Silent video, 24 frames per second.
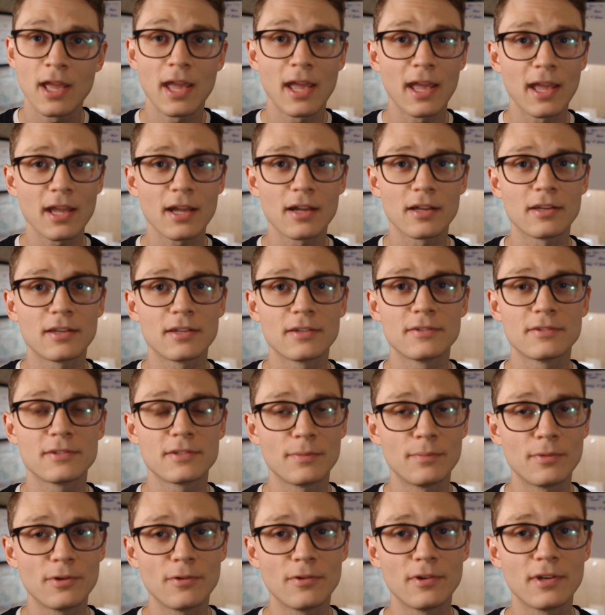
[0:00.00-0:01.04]
And to
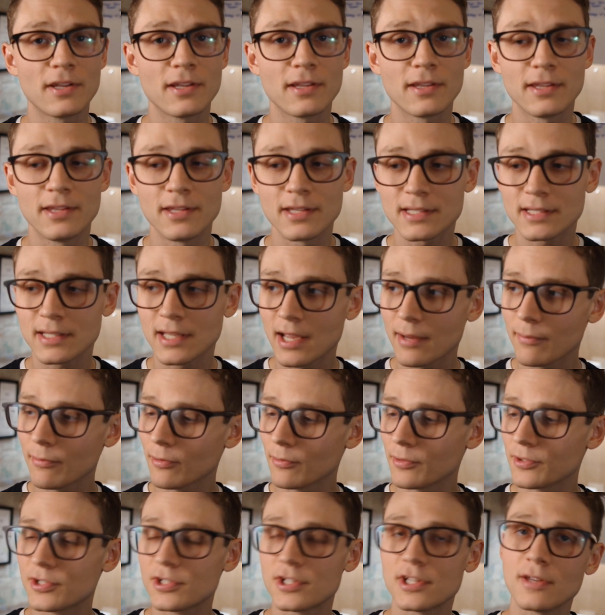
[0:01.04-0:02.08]
boot, this camera
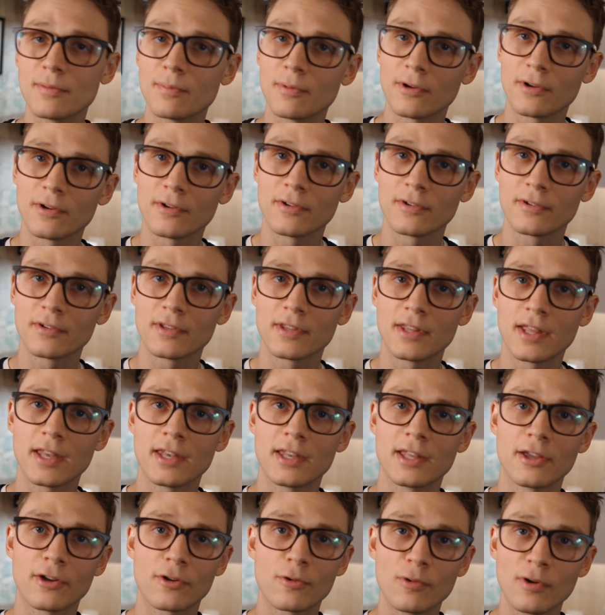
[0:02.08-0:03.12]
was cheaper than
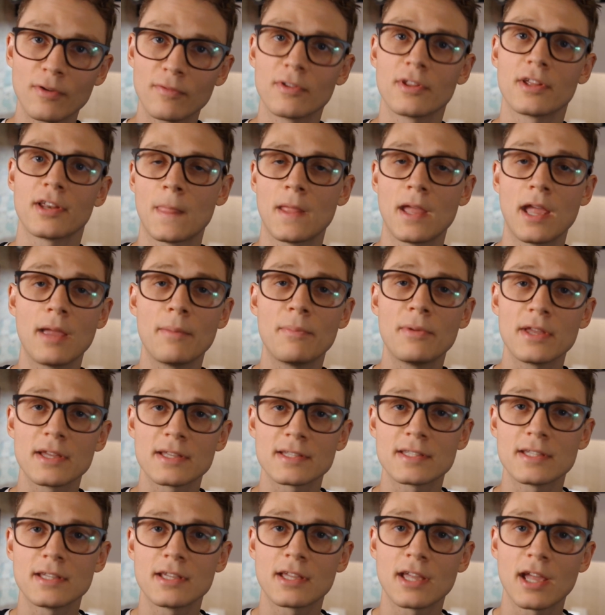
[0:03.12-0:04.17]
the equivalent
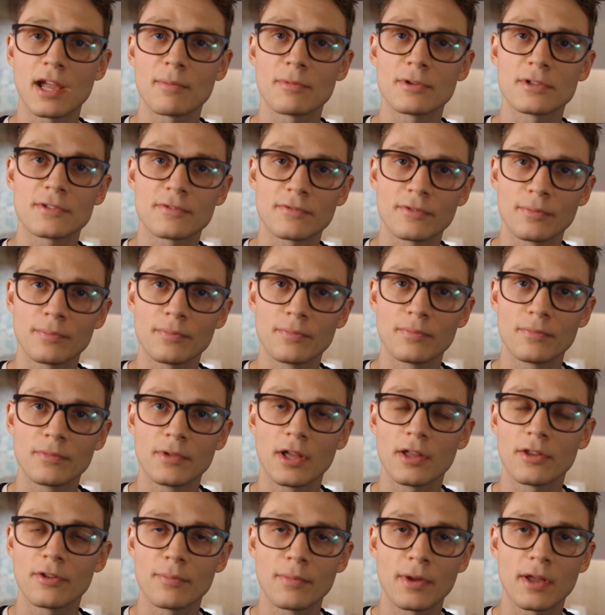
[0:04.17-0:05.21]
APS-C cameras from
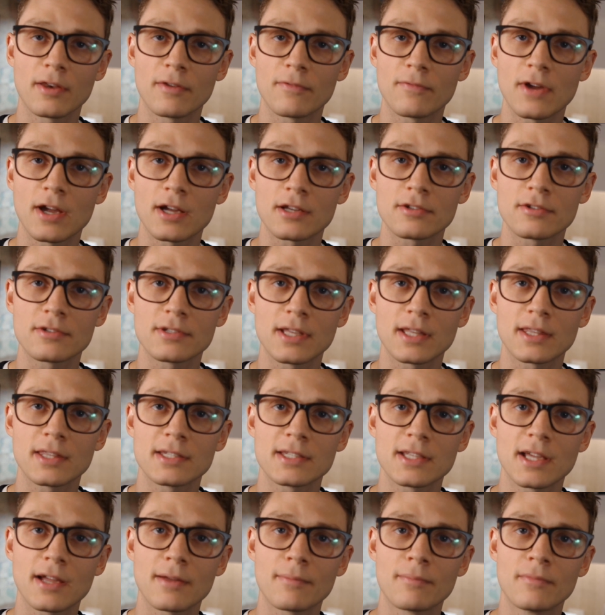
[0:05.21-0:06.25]
other manufacturers at the
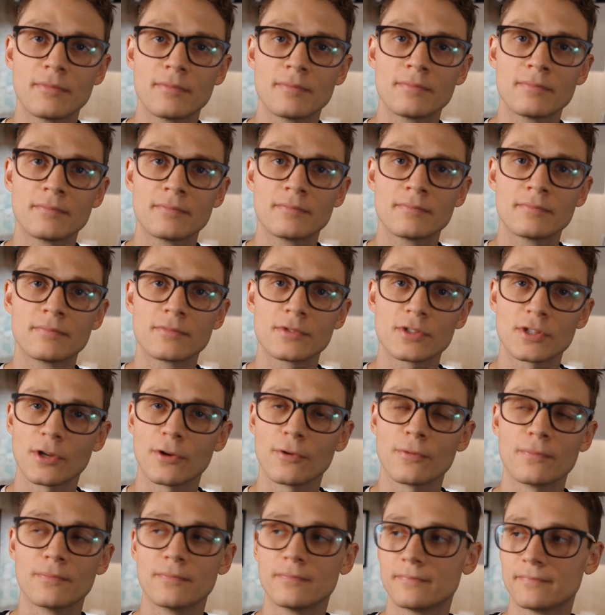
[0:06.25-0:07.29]
time.
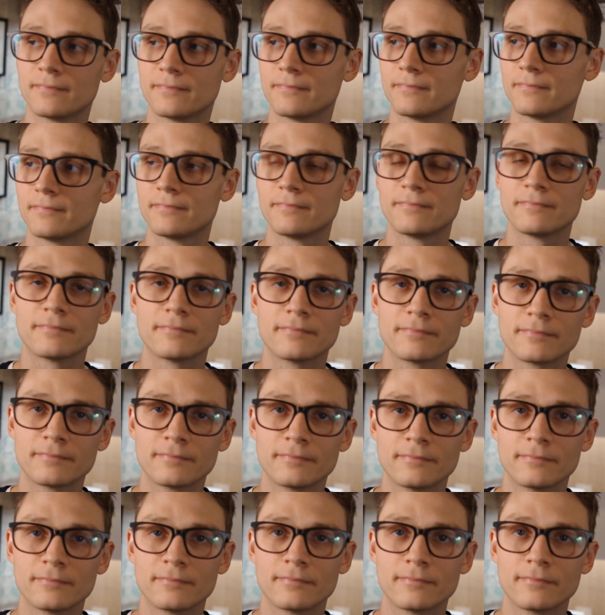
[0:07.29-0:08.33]
So,
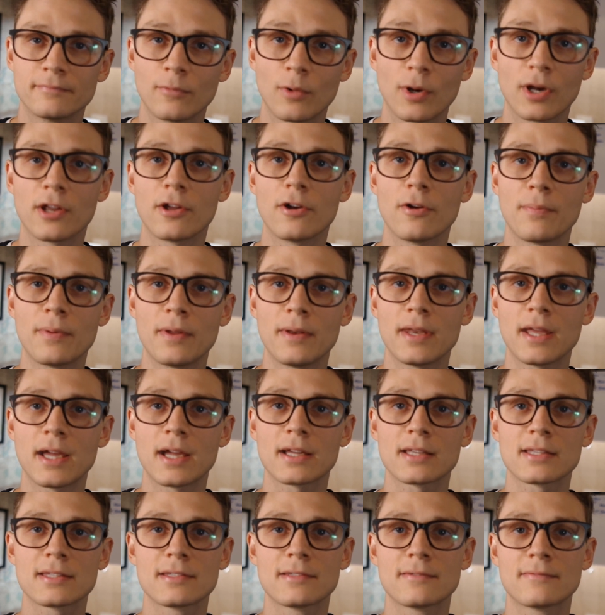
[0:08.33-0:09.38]
way to go
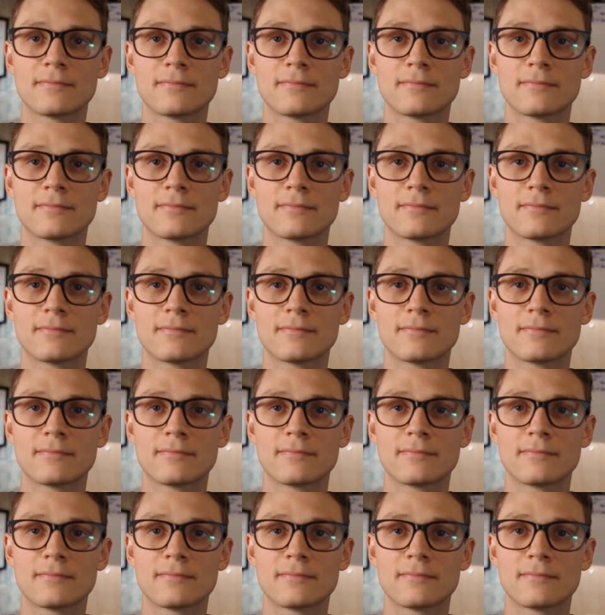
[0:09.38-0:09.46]
Pentax.